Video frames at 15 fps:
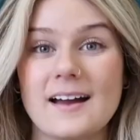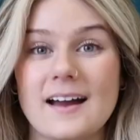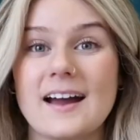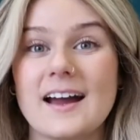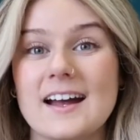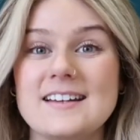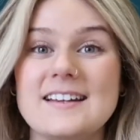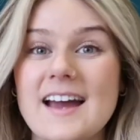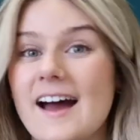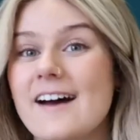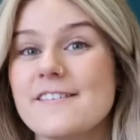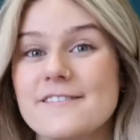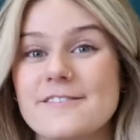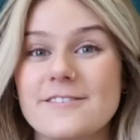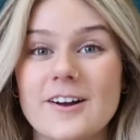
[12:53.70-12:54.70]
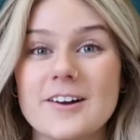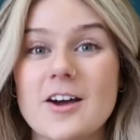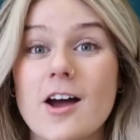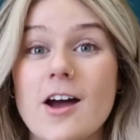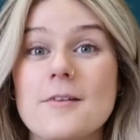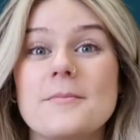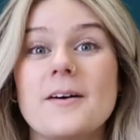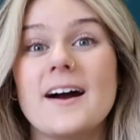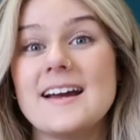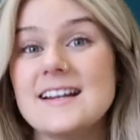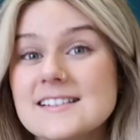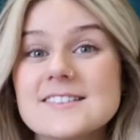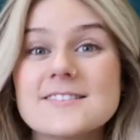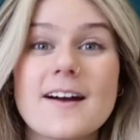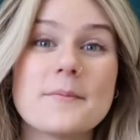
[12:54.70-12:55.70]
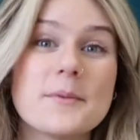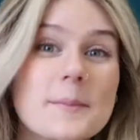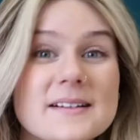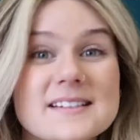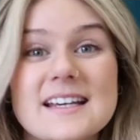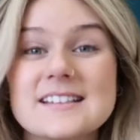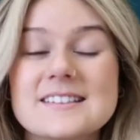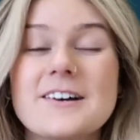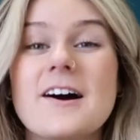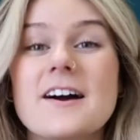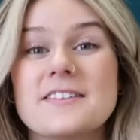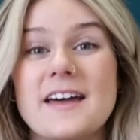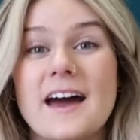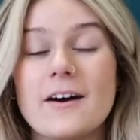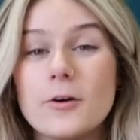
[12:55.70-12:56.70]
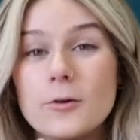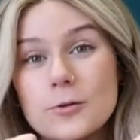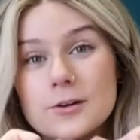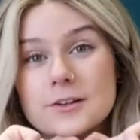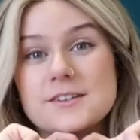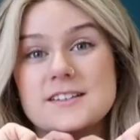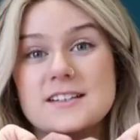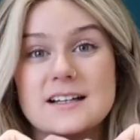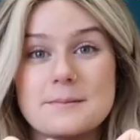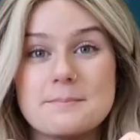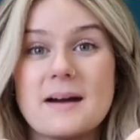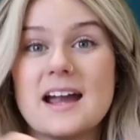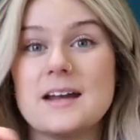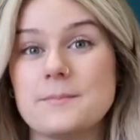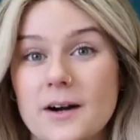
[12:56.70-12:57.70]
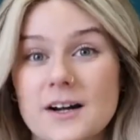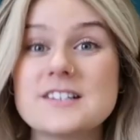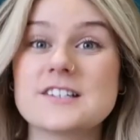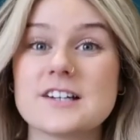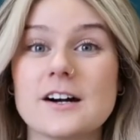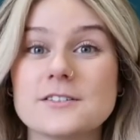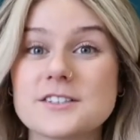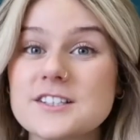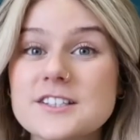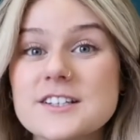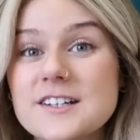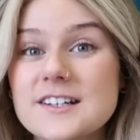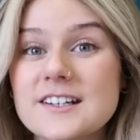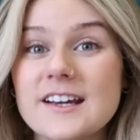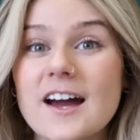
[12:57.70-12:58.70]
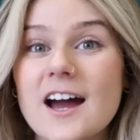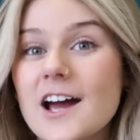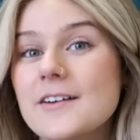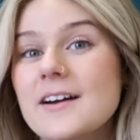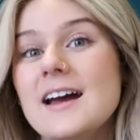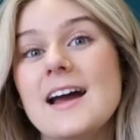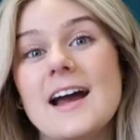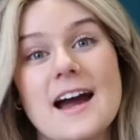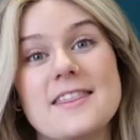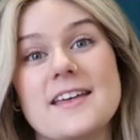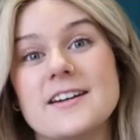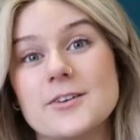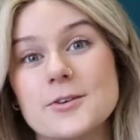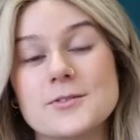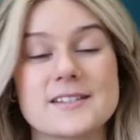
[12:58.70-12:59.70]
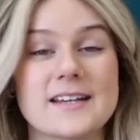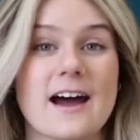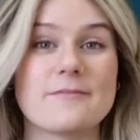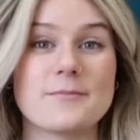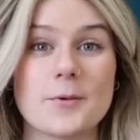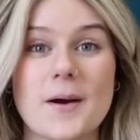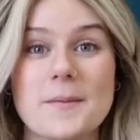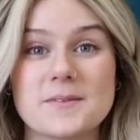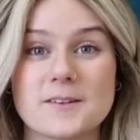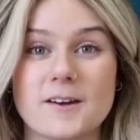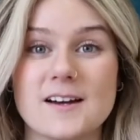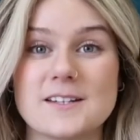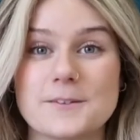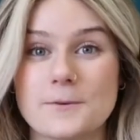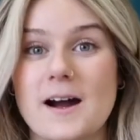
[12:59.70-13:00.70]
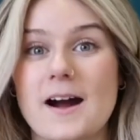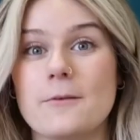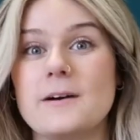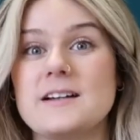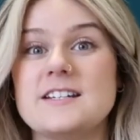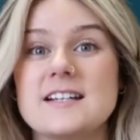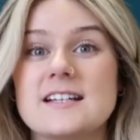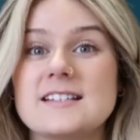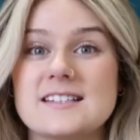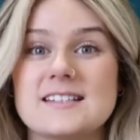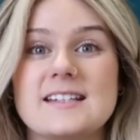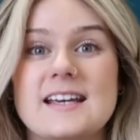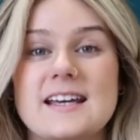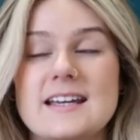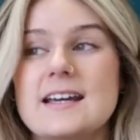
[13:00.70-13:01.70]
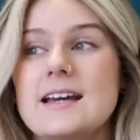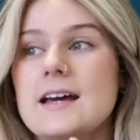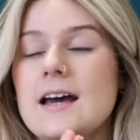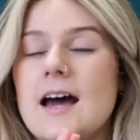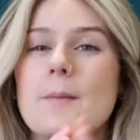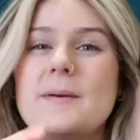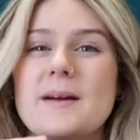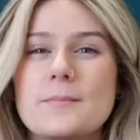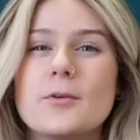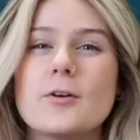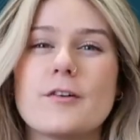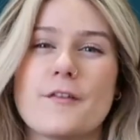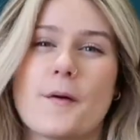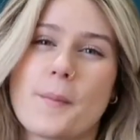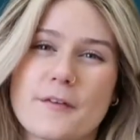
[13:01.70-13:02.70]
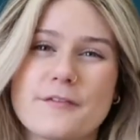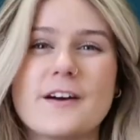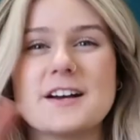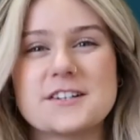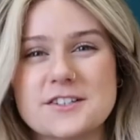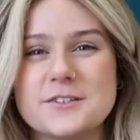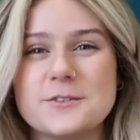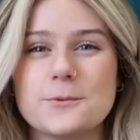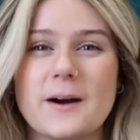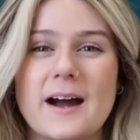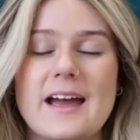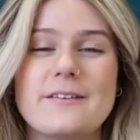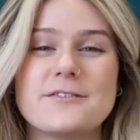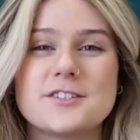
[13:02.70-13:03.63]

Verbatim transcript: And yeah, follow my Instagram and my TikTok, they're all under Made by Charl Studio. And then I also have my website as well, which you can see a bit more of a professional way of